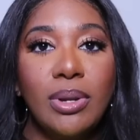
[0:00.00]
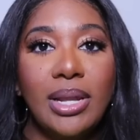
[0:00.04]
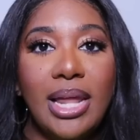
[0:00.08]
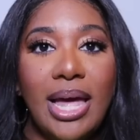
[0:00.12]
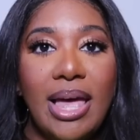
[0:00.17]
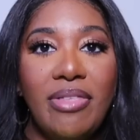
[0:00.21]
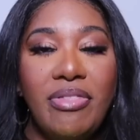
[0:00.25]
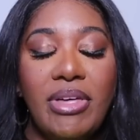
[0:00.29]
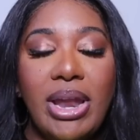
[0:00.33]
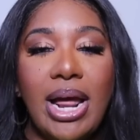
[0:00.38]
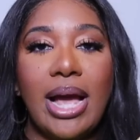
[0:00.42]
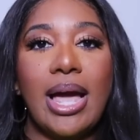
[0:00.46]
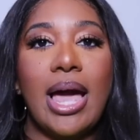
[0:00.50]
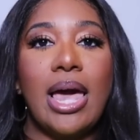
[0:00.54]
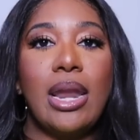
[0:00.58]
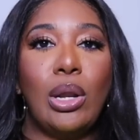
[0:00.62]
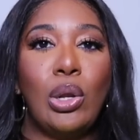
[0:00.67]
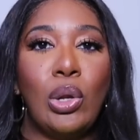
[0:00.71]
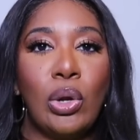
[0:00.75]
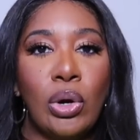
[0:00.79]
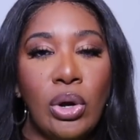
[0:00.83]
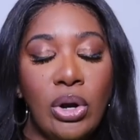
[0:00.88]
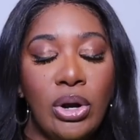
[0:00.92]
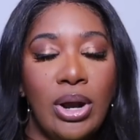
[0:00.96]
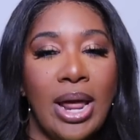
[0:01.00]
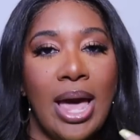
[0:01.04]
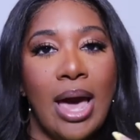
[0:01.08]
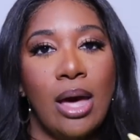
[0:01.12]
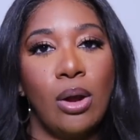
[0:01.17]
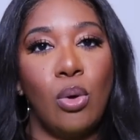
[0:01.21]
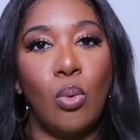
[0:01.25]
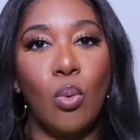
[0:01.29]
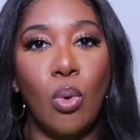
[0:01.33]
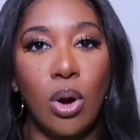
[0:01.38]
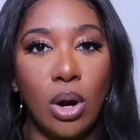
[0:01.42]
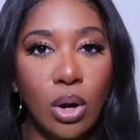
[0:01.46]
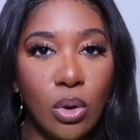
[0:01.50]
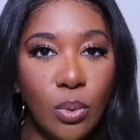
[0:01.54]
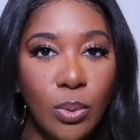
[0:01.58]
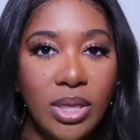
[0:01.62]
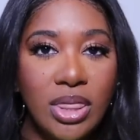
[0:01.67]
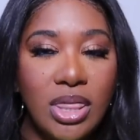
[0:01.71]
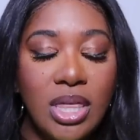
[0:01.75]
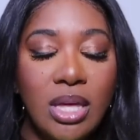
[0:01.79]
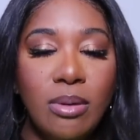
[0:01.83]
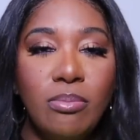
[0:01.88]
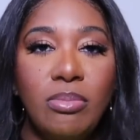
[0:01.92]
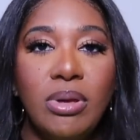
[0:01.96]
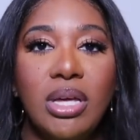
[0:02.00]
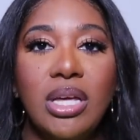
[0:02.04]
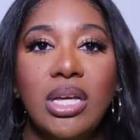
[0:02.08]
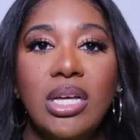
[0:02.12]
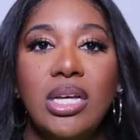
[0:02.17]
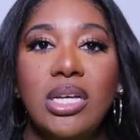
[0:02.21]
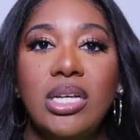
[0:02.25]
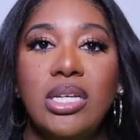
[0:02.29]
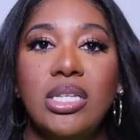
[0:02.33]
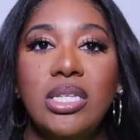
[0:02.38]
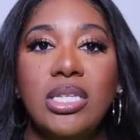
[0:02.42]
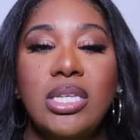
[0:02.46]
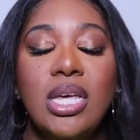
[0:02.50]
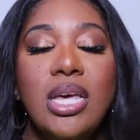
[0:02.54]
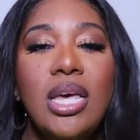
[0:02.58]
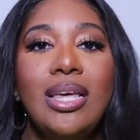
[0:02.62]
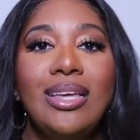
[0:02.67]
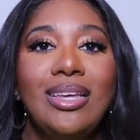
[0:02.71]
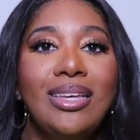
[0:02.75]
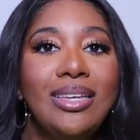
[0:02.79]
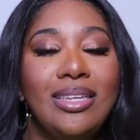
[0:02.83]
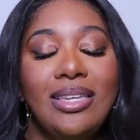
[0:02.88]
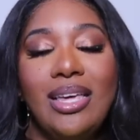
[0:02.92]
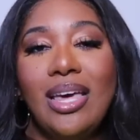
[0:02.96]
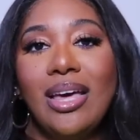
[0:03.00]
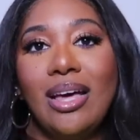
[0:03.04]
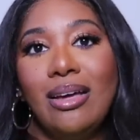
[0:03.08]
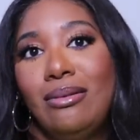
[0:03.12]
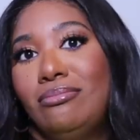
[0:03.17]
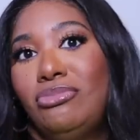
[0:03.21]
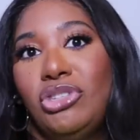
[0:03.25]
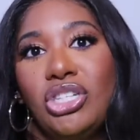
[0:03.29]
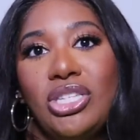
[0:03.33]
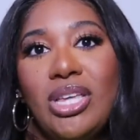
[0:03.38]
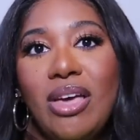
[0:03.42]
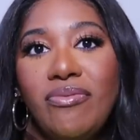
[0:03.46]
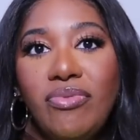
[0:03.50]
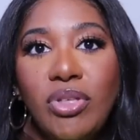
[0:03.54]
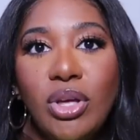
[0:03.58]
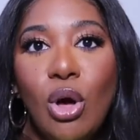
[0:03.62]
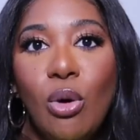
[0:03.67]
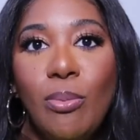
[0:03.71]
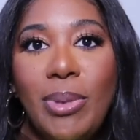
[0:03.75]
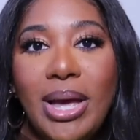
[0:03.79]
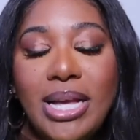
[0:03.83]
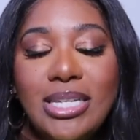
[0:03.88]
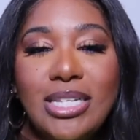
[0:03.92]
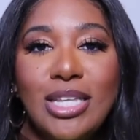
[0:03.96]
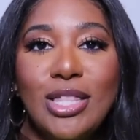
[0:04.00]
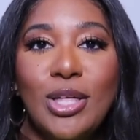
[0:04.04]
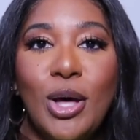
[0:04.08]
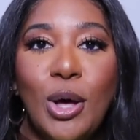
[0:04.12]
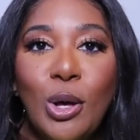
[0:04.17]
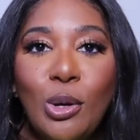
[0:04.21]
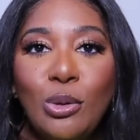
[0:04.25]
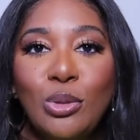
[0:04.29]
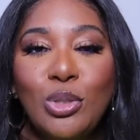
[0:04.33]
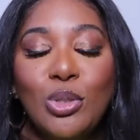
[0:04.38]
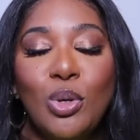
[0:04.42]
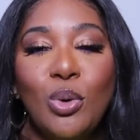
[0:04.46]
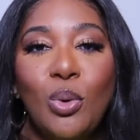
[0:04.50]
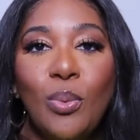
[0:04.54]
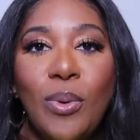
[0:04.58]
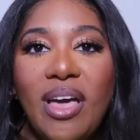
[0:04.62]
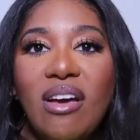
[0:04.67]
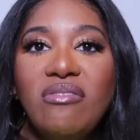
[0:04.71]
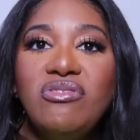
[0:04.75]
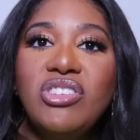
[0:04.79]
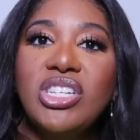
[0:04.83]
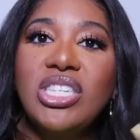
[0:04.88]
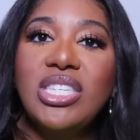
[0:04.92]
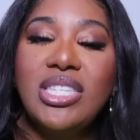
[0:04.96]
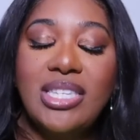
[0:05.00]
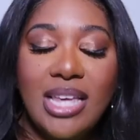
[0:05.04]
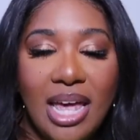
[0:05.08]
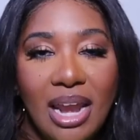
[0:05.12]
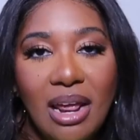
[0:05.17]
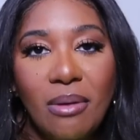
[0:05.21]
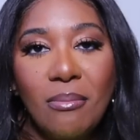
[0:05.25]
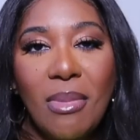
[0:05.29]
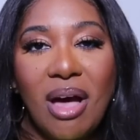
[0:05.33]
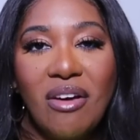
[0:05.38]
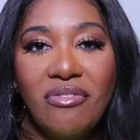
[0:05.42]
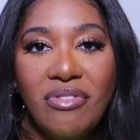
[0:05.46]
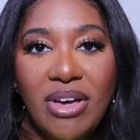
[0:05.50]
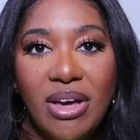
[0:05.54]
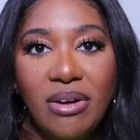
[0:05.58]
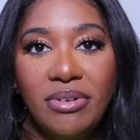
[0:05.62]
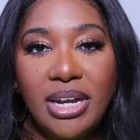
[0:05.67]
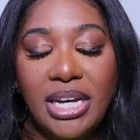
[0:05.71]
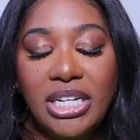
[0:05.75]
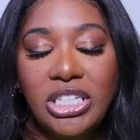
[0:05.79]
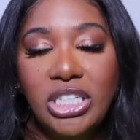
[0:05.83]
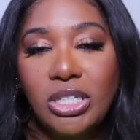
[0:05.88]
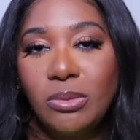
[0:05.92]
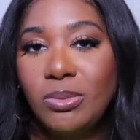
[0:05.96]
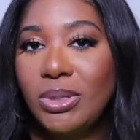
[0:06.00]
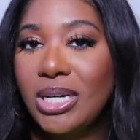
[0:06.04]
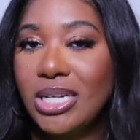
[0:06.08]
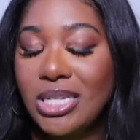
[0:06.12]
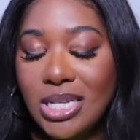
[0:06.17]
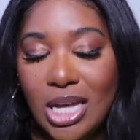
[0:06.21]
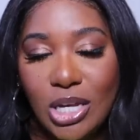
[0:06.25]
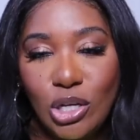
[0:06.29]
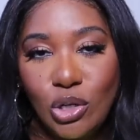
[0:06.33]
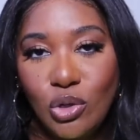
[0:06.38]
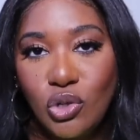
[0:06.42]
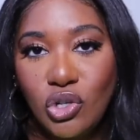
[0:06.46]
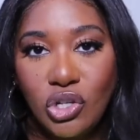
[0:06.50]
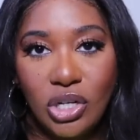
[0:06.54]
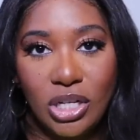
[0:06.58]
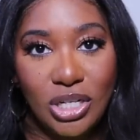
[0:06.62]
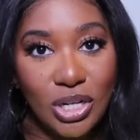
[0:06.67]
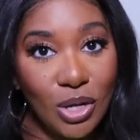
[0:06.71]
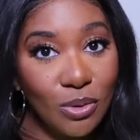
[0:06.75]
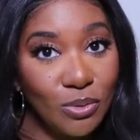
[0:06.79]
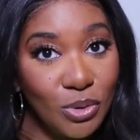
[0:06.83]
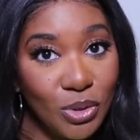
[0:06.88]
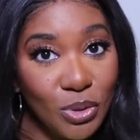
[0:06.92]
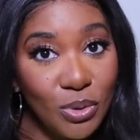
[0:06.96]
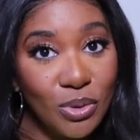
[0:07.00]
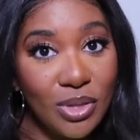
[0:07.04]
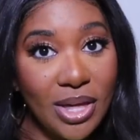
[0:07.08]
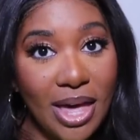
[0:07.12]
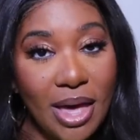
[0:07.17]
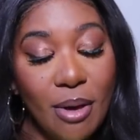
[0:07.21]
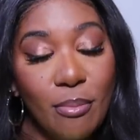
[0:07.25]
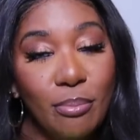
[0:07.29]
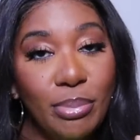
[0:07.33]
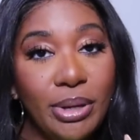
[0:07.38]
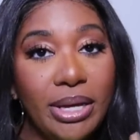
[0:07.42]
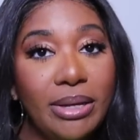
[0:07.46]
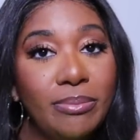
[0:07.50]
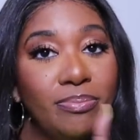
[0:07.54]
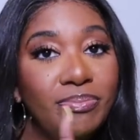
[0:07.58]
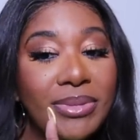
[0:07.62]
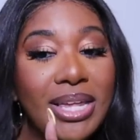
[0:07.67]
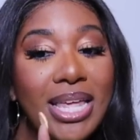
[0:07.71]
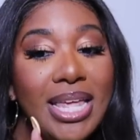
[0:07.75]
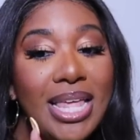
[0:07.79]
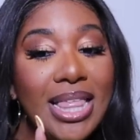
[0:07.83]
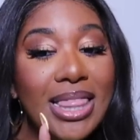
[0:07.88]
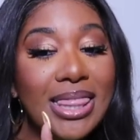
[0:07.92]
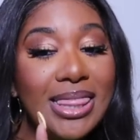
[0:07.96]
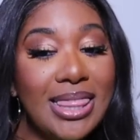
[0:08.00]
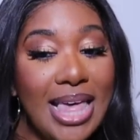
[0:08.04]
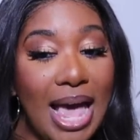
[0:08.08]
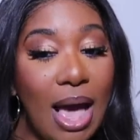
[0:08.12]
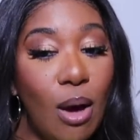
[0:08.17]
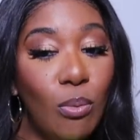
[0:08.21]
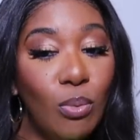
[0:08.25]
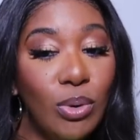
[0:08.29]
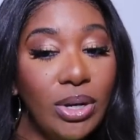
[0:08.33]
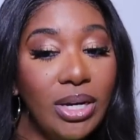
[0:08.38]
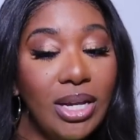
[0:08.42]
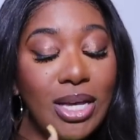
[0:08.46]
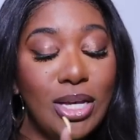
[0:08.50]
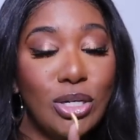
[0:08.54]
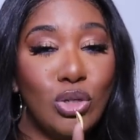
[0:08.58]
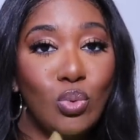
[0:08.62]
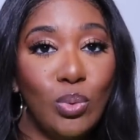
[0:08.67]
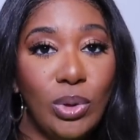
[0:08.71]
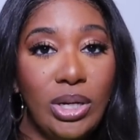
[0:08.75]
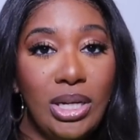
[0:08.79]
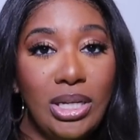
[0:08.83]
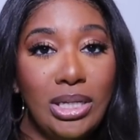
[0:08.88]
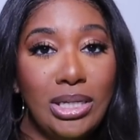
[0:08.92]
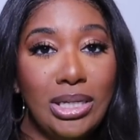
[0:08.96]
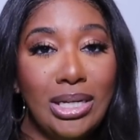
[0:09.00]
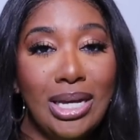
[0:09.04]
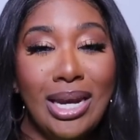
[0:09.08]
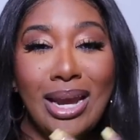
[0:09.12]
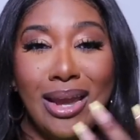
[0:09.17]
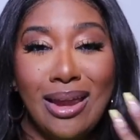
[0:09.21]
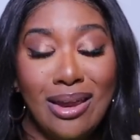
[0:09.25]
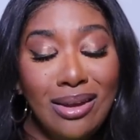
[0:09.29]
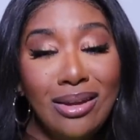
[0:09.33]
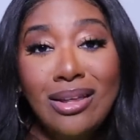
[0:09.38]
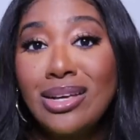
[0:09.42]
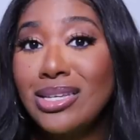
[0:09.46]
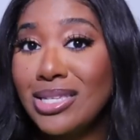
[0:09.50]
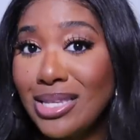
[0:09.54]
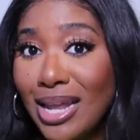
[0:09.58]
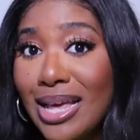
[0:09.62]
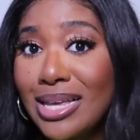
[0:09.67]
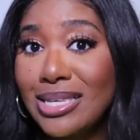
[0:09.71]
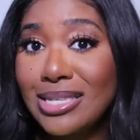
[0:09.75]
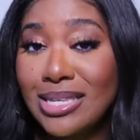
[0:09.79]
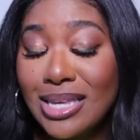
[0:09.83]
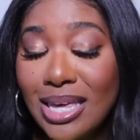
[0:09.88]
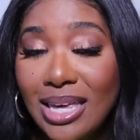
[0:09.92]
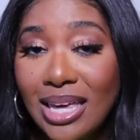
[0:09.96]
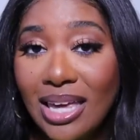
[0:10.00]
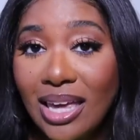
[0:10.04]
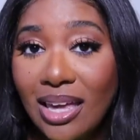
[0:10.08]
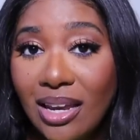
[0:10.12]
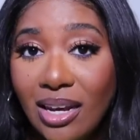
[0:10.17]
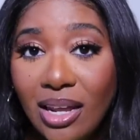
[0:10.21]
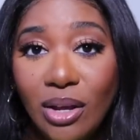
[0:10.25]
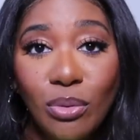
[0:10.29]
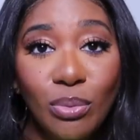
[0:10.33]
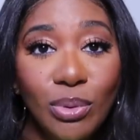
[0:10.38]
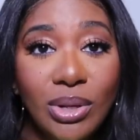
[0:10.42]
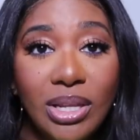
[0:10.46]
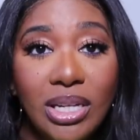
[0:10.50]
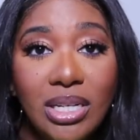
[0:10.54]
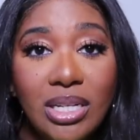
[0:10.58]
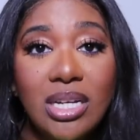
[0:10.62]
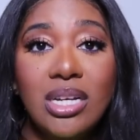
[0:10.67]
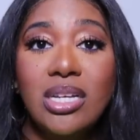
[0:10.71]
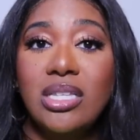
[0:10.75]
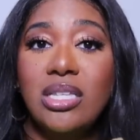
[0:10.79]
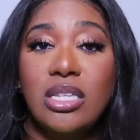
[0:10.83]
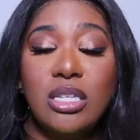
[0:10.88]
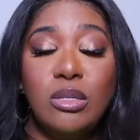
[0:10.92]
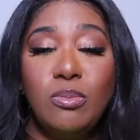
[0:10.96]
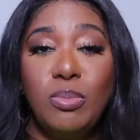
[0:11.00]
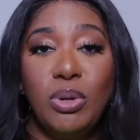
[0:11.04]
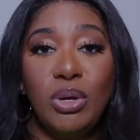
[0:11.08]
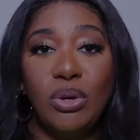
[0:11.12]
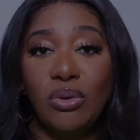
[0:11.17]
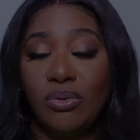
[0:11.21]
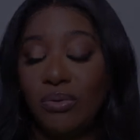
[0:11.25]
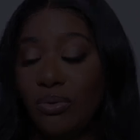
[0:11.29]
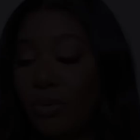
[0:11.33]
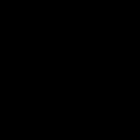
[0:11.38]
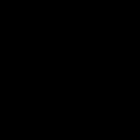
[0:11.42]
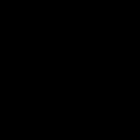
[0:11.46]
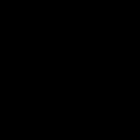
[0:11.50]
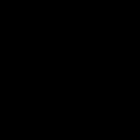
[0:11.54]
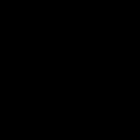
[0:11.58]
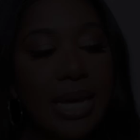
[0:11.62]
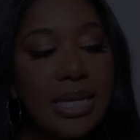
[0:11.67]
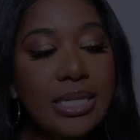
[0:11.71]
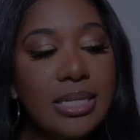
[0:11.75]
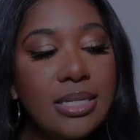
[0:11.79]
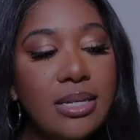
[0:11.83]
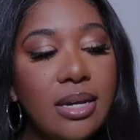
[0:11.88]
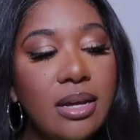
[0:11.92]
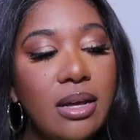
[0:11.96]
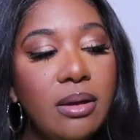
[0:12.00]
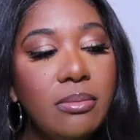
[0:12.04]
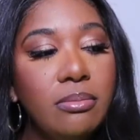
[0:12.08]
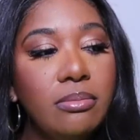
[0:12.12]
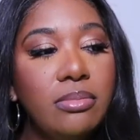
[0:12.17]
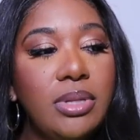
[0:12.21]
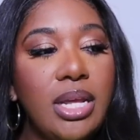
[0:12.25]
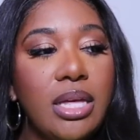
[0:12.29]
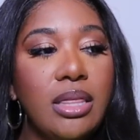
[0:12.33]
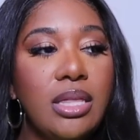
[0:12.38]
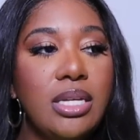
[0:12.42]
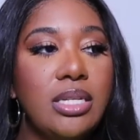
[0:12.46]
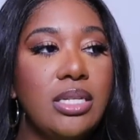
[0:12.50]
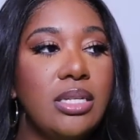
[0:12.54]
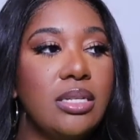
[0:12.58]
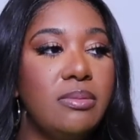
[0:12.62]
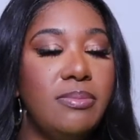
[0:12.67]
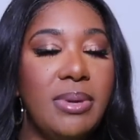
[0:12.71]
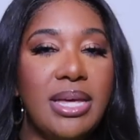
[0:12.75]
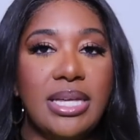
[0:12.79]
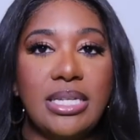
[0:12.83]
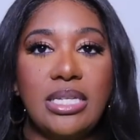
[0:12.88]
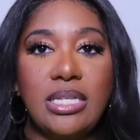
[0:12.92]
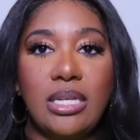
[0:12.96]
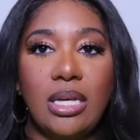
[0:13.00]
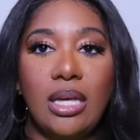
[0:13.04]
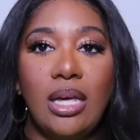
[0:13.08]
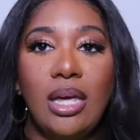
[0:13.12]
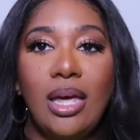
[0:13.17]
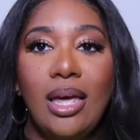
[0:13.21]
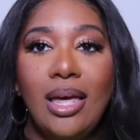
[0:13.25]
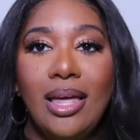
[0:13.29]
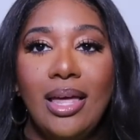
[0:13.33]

glad that I kind of learned how to work with it because yeah, I just have to go back to the old school way of just setting my foundation because I usually don't do that. But that one is really good and it looks like skin. It really does. It's beautiful. Next up, now this is messy.